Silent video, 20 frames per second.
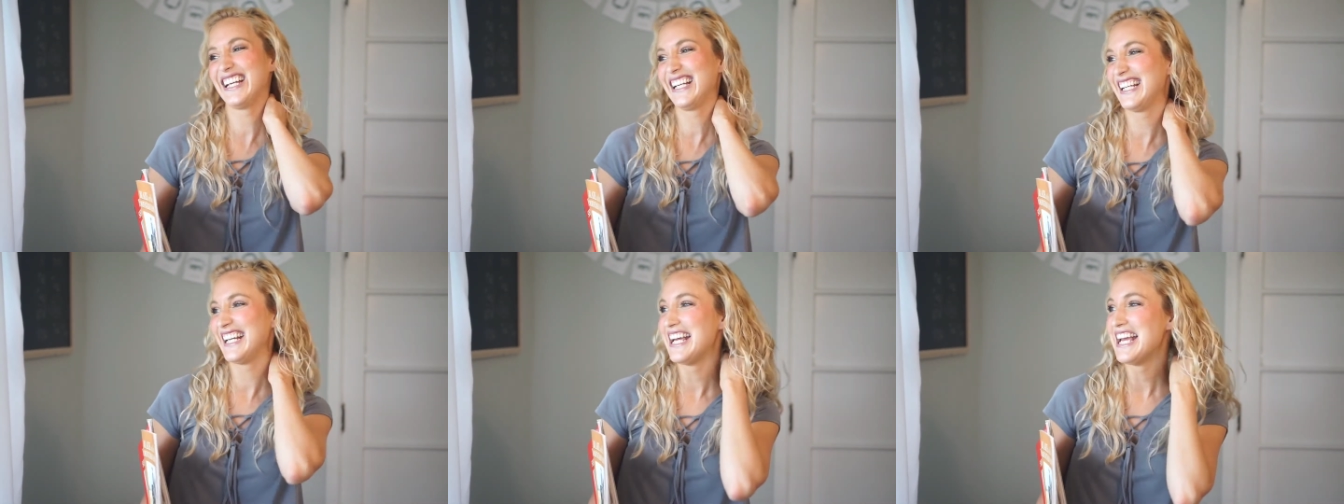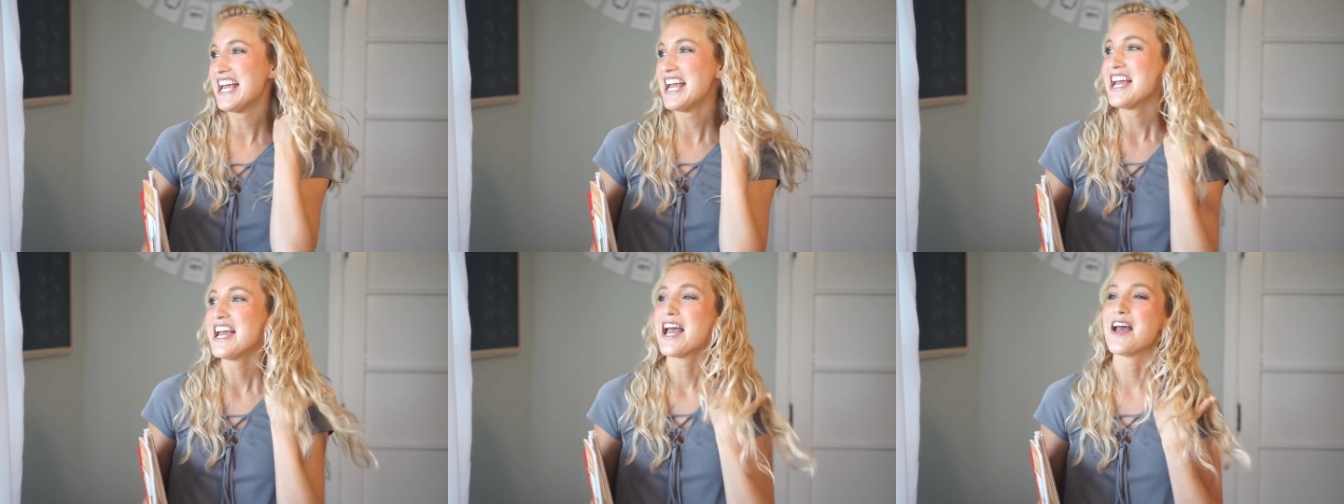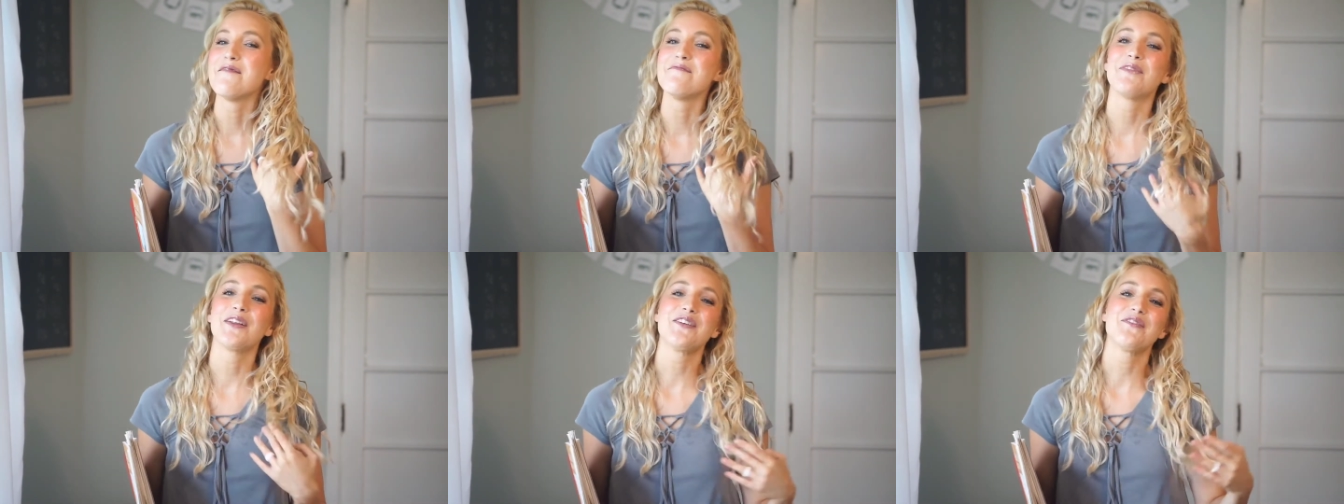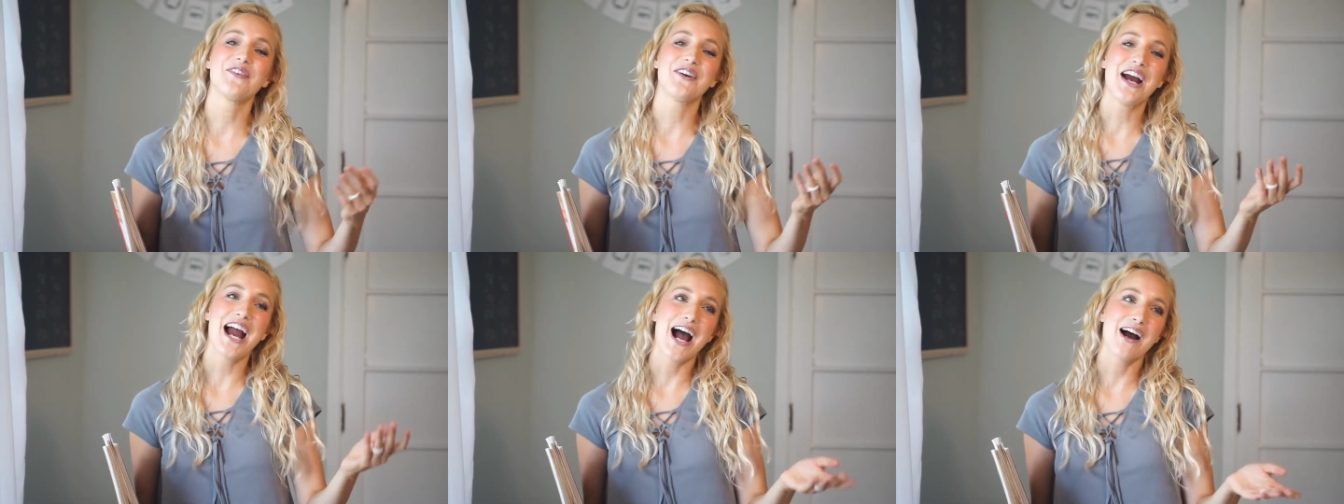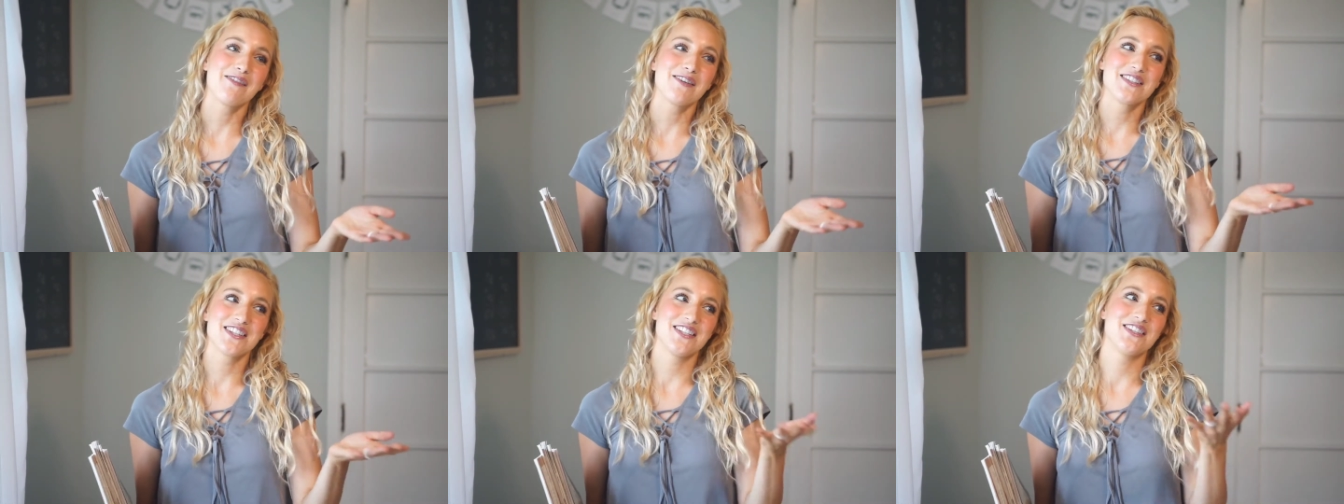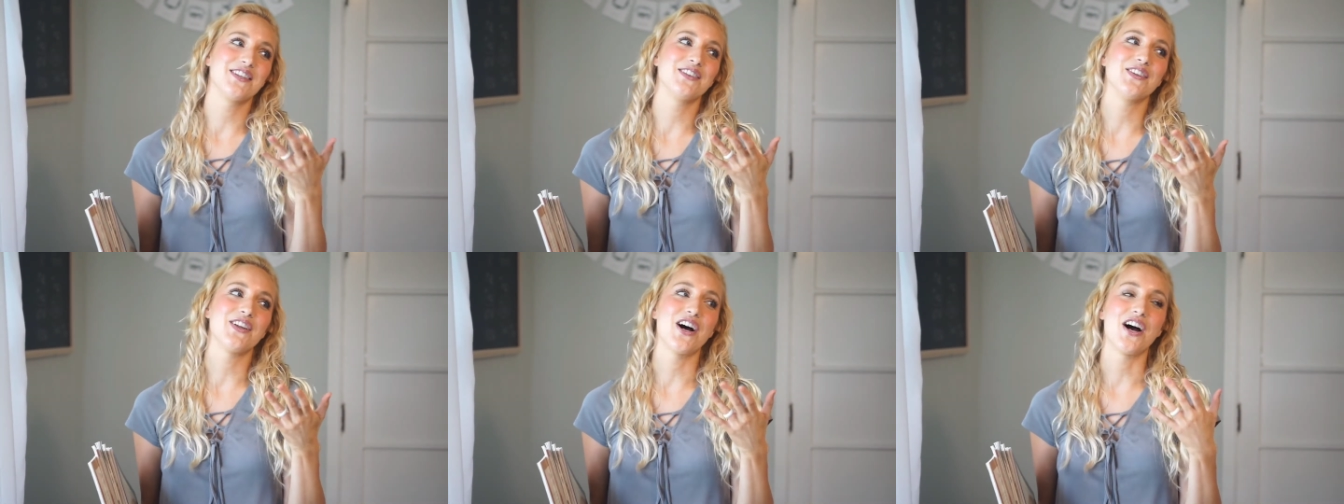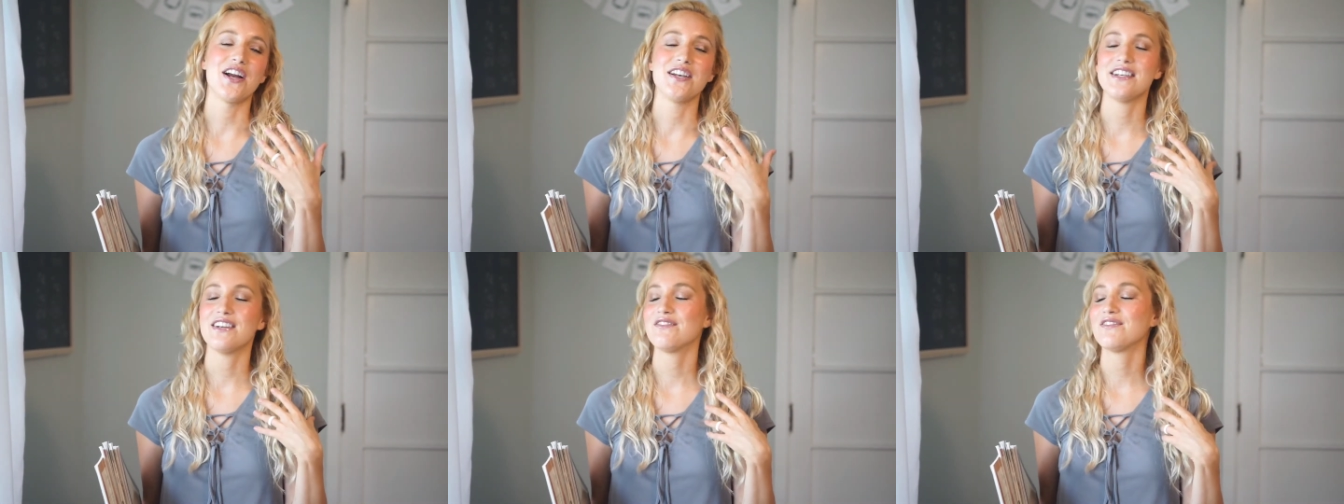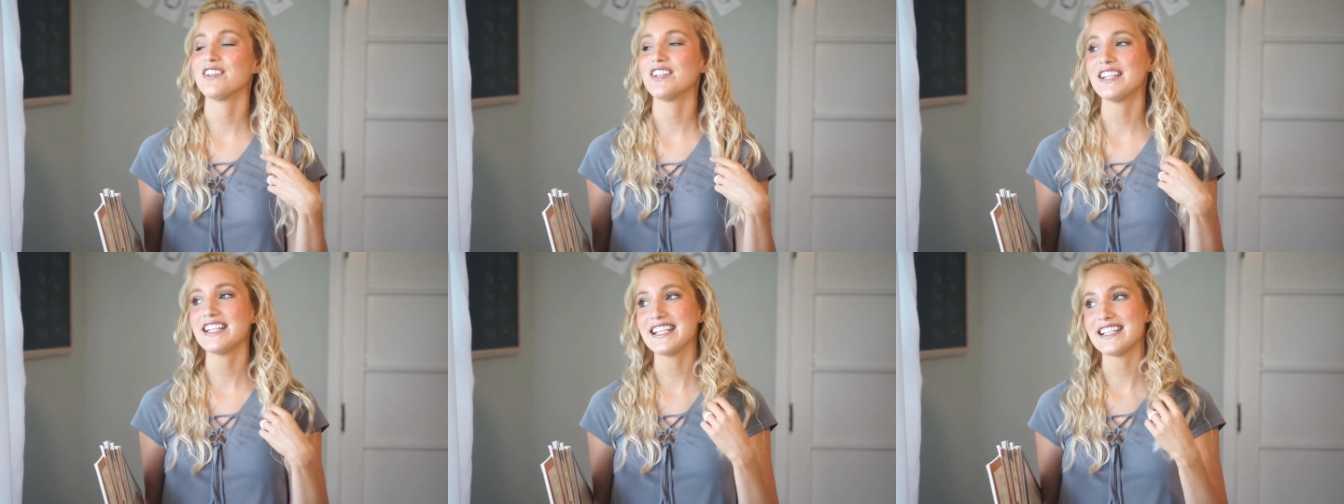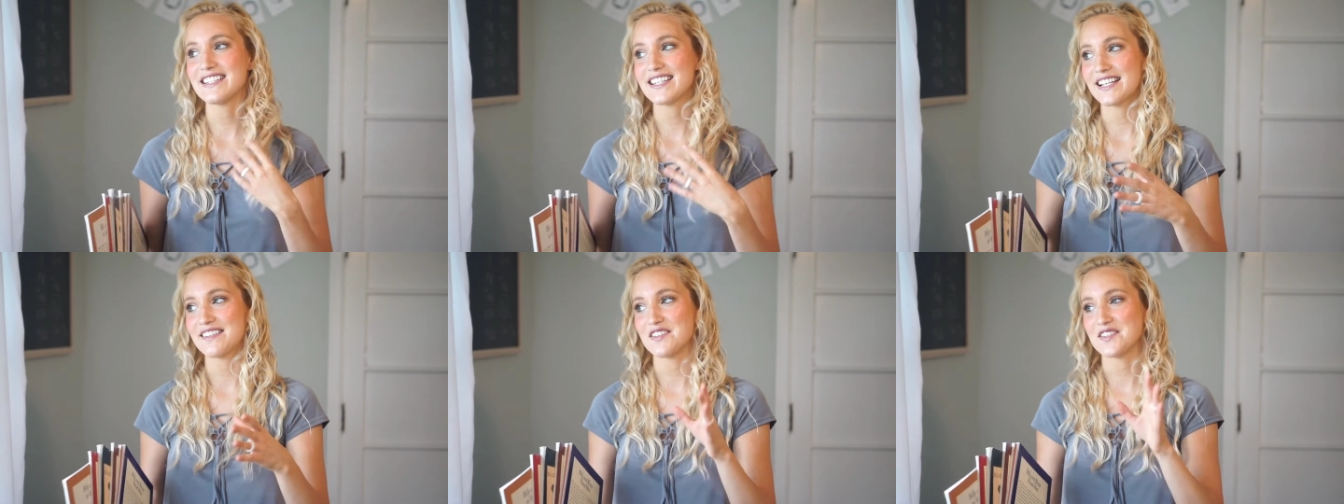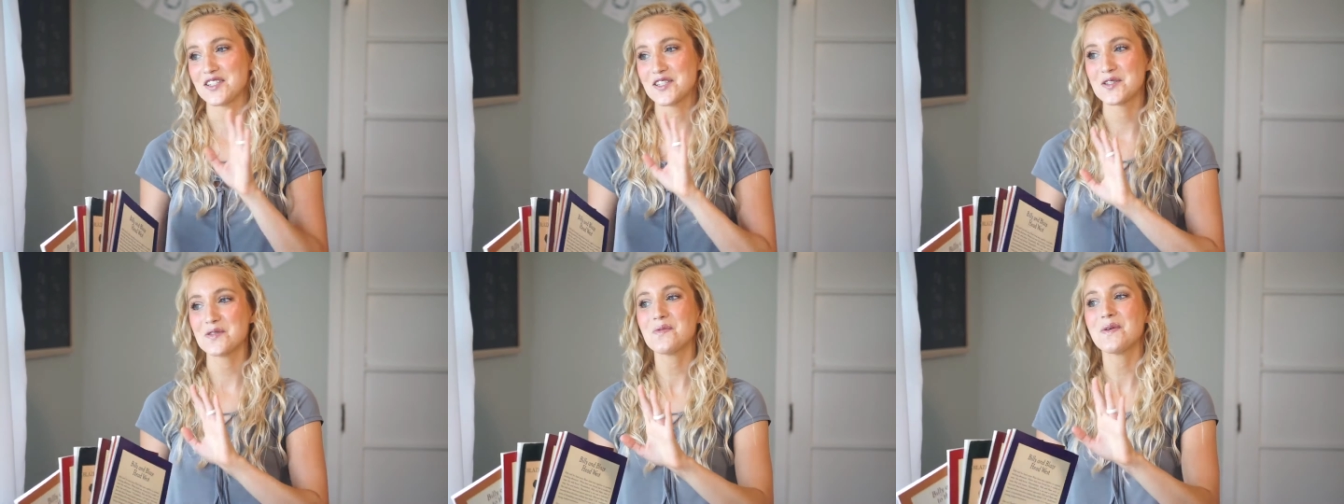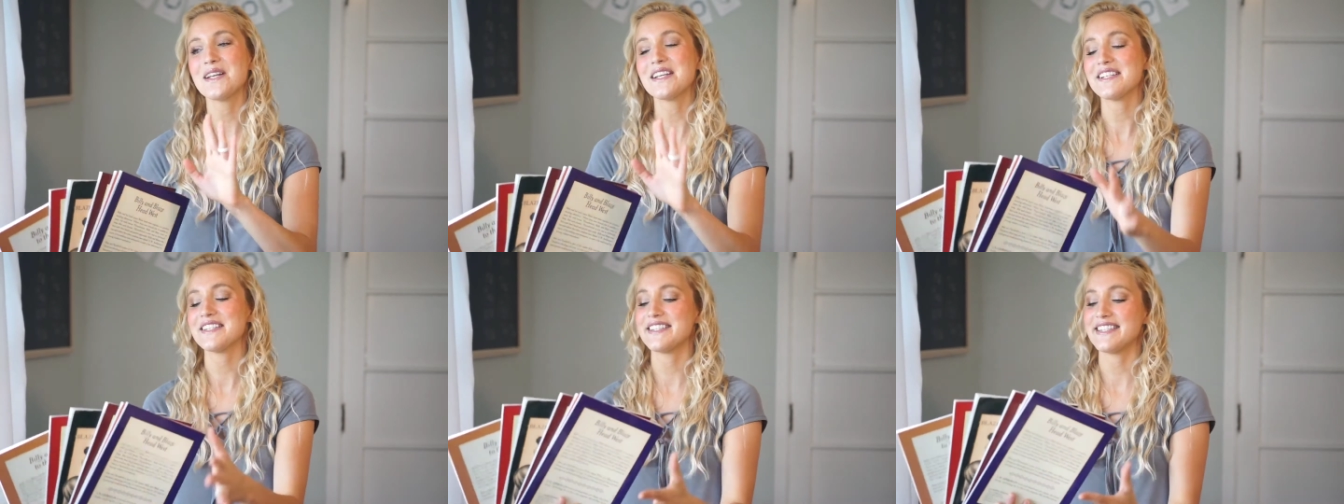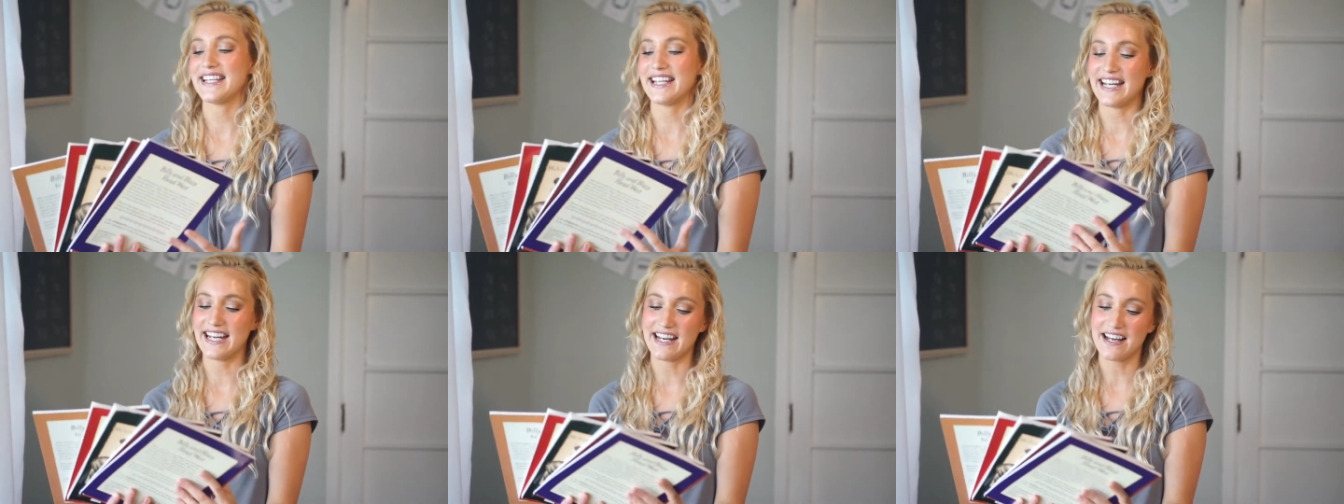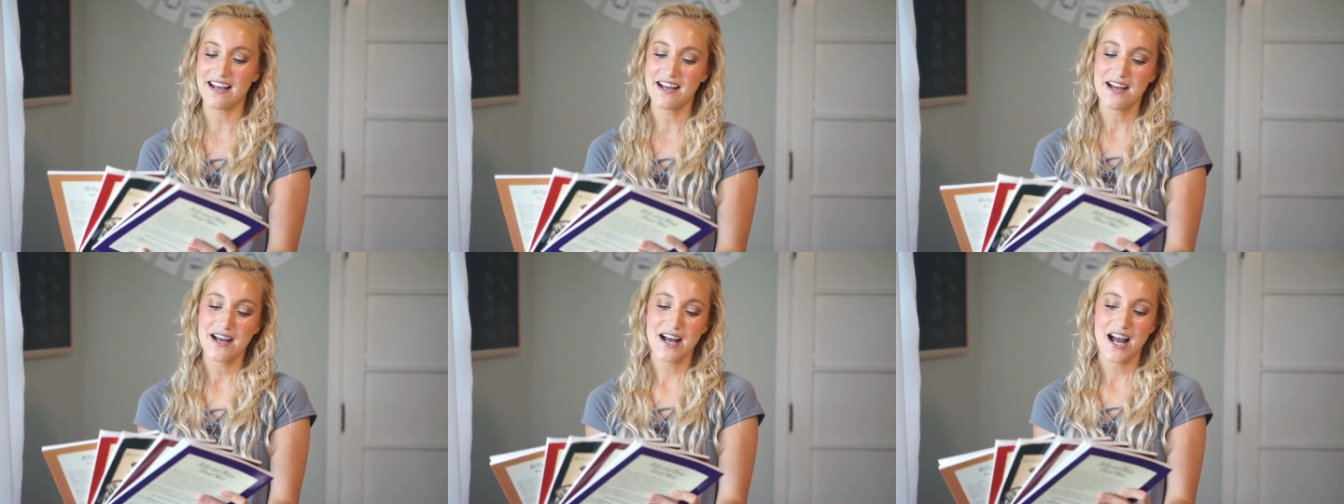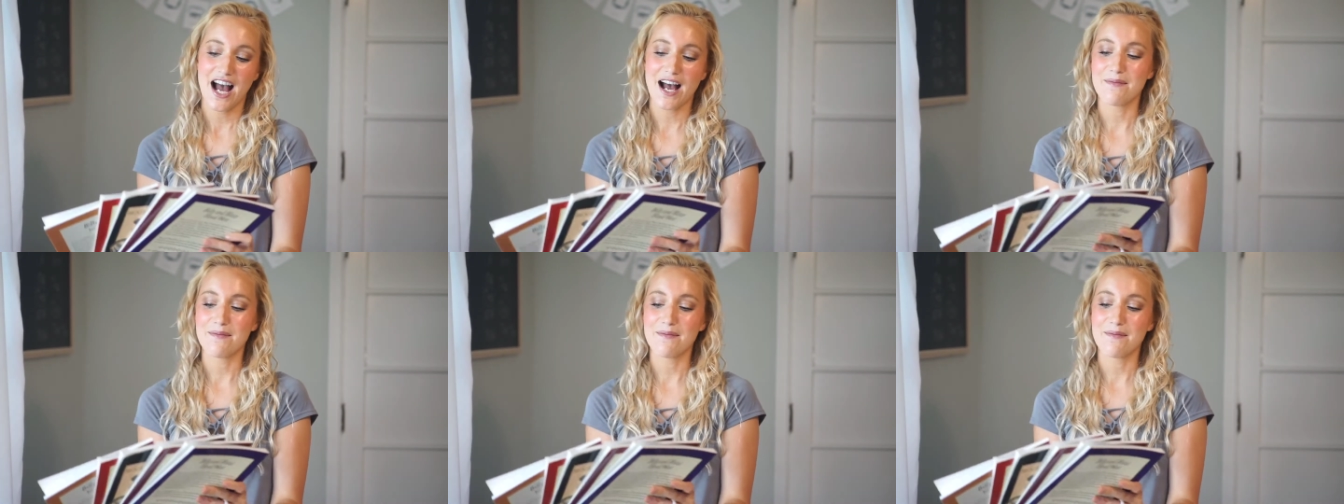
and play for hours in the lawn. It really is like the sweetest thing.